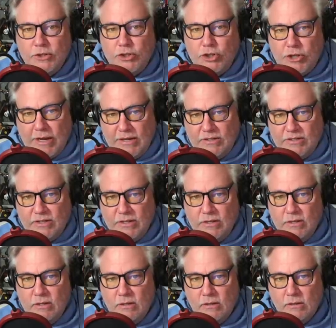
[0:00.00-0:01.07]

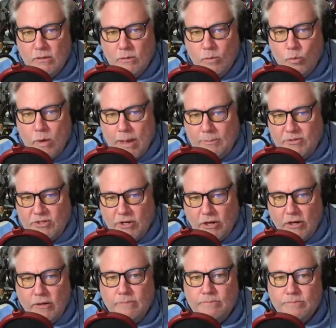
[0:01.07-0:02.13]
Jason
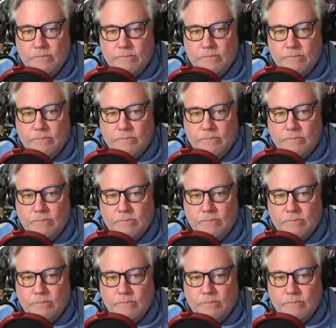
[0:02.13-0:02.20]
Webster.